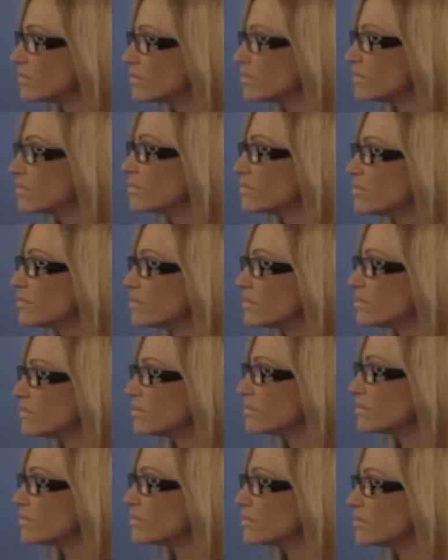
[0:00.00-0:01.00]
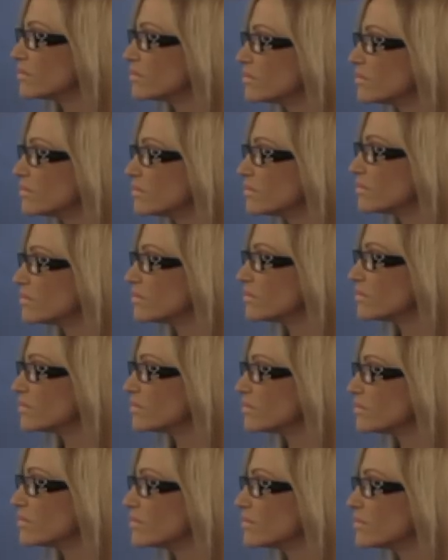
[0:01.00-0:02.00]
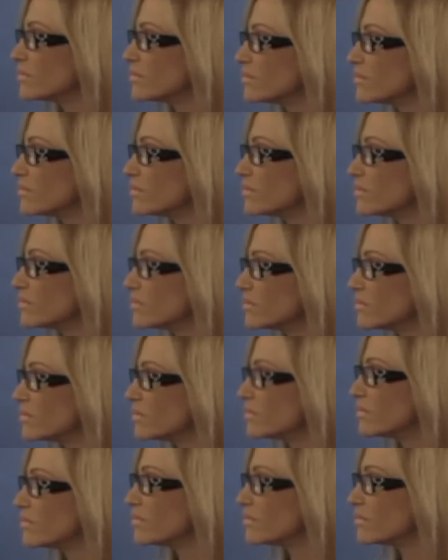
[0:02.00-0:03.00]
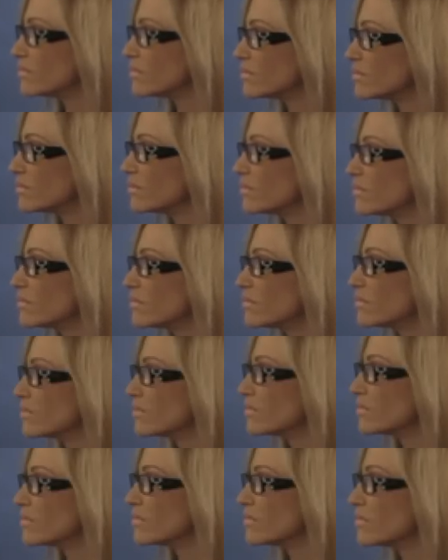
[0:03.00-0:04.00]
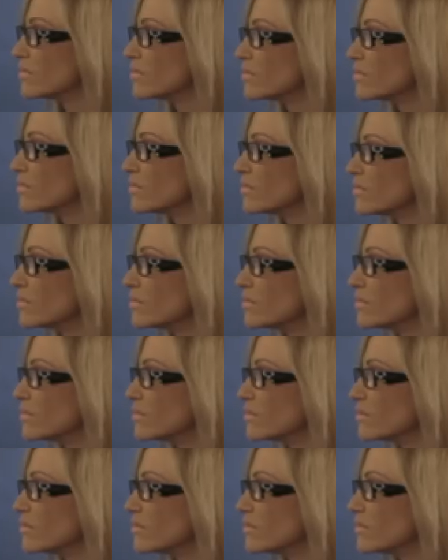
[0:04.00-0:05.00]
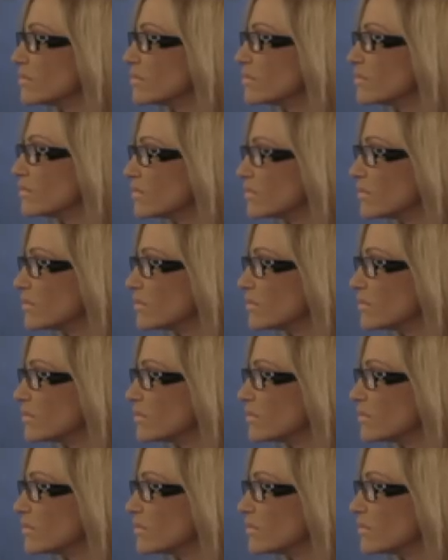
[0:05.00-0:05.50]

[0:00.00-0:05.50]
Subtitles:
(silent)